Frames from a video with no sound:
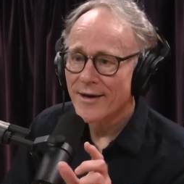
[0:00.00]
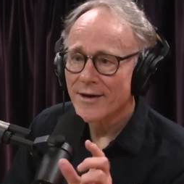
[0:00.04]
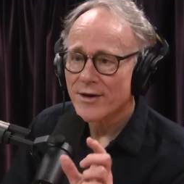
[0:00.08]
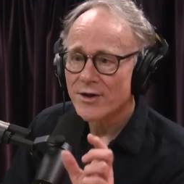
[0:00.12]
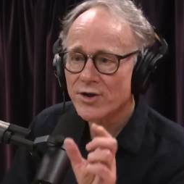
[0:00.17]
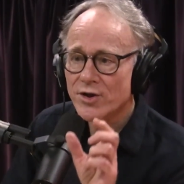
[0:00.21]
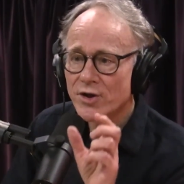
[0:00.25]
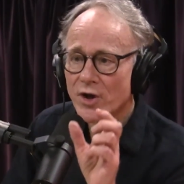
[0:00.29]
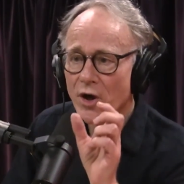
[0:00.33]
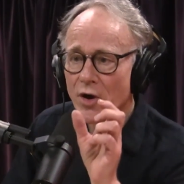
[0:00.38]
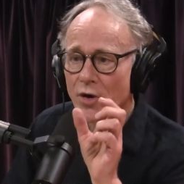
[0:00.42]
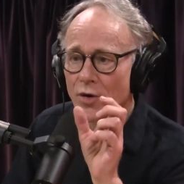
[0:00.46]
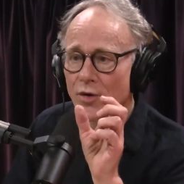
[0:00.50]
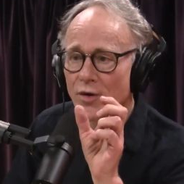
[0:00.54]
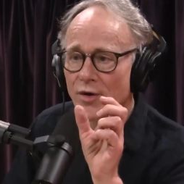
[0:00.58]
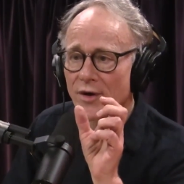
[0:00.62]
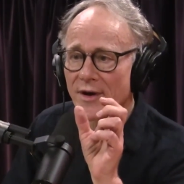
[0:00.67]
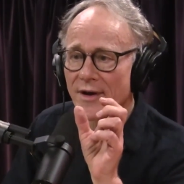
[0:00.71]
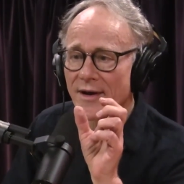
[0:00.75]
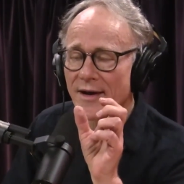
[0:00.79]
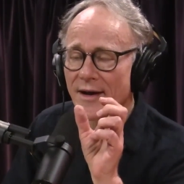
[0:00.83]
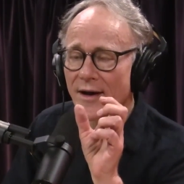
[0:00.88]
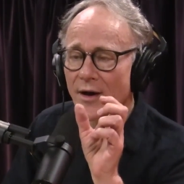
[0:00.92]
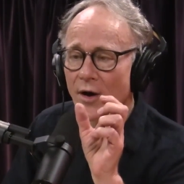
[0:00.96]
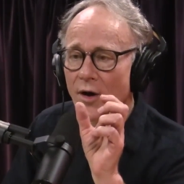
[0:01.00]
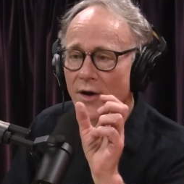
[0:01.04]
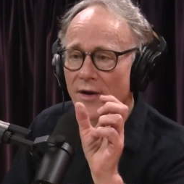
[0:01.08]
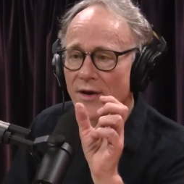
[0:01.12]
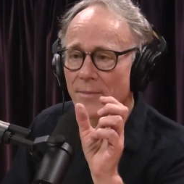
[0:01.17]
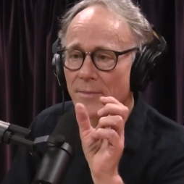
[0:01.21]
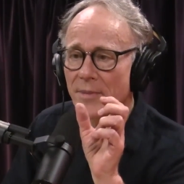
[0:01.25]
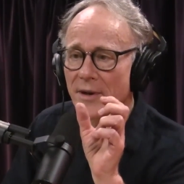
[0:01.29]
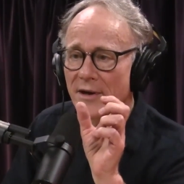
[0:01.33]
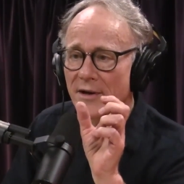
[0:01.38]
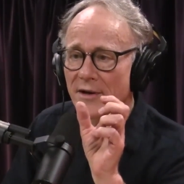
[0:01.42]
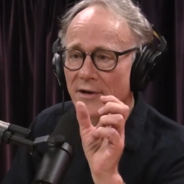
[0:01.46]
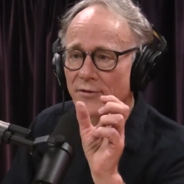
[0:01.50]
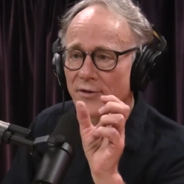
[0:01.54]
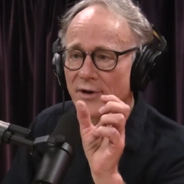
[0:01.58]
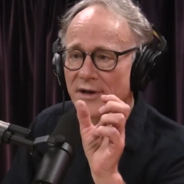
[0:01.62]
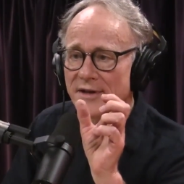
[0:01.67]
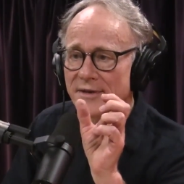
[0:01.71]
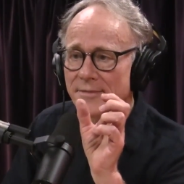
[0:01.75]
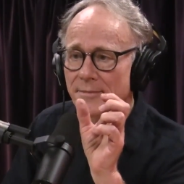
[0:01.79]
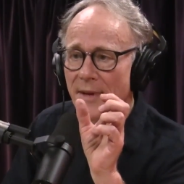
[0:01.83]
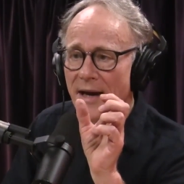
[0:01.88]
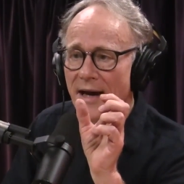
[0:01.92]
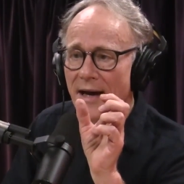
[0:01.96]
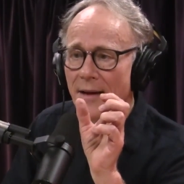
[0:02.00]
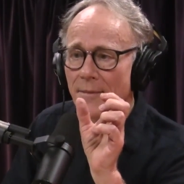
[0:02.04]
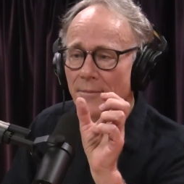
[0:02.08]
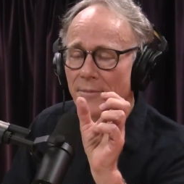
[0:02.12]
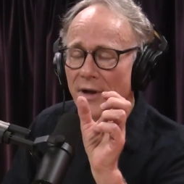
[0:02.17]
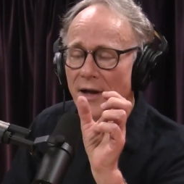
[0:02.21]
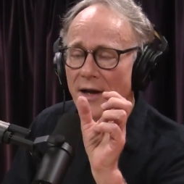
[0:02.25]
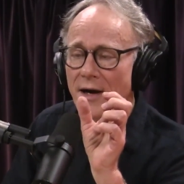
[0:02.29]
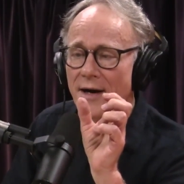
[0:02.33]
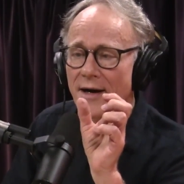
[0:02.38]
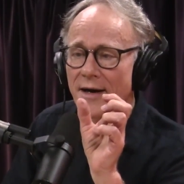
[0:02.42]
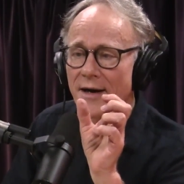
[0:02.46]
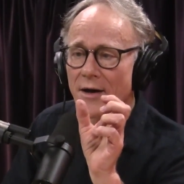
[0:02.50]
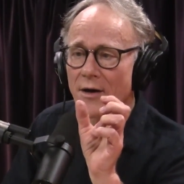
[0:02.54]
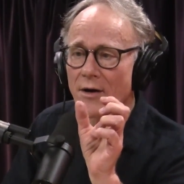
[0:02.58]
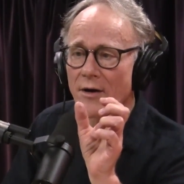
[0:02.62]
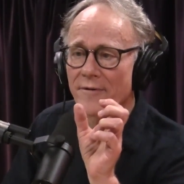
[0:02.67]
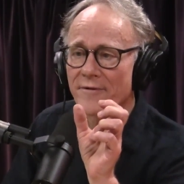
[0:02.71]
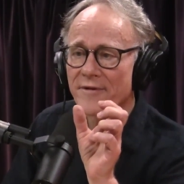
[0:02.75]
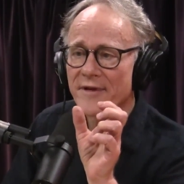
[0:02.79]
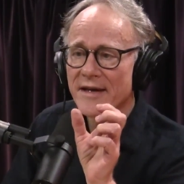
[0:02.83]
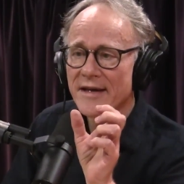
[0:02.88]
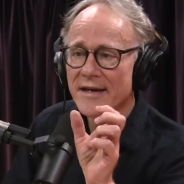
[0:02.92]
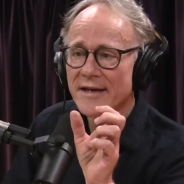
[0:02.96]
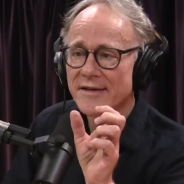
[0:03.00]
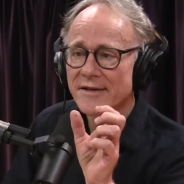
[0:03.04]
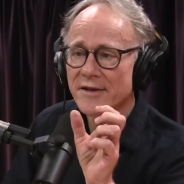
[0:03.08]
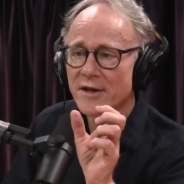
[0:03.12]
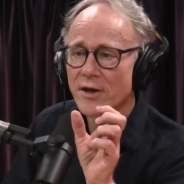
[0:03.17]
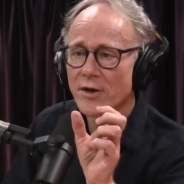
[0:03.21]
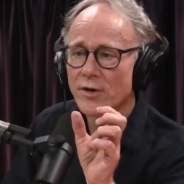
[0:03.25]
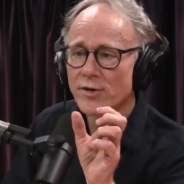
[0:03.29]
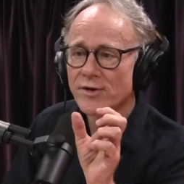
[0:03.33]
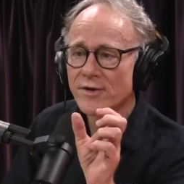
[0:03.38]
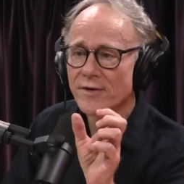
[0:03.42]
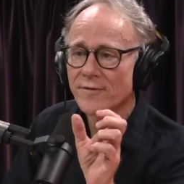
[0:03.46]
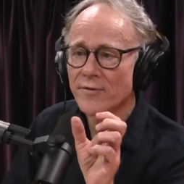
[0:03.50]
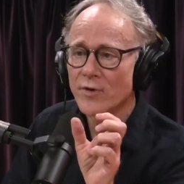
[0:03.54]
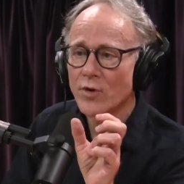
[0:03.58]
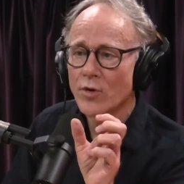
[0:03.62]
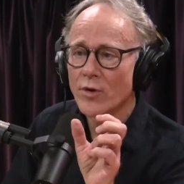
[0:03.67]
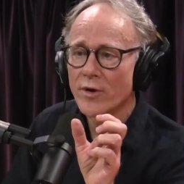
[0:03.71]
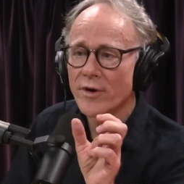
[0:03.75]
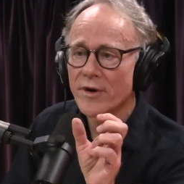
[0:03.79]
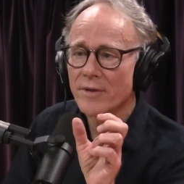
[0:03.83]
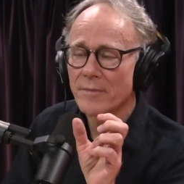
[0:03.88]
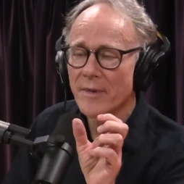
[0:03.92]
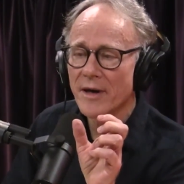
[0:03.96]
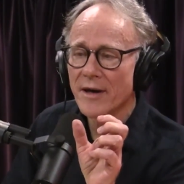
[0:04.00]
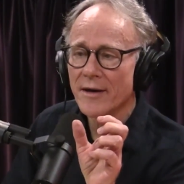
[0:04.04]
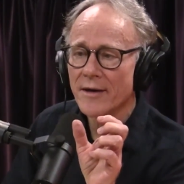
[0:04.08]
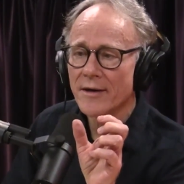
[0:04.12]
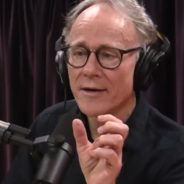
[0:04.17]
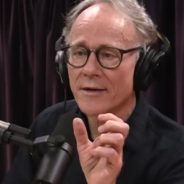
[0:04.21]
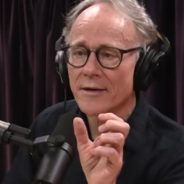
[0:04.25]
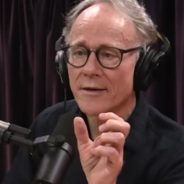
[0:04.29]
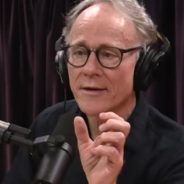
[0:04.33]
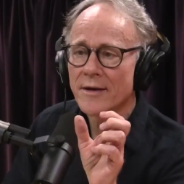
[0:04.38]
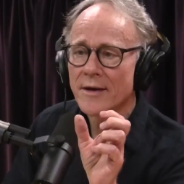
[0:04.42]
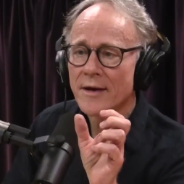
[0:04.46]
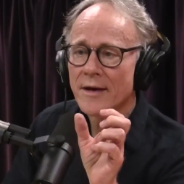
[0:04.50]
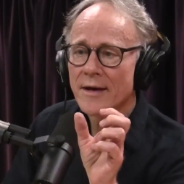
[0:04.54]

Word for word: Shown on the Piri Reis map, lying off the east coast of North America,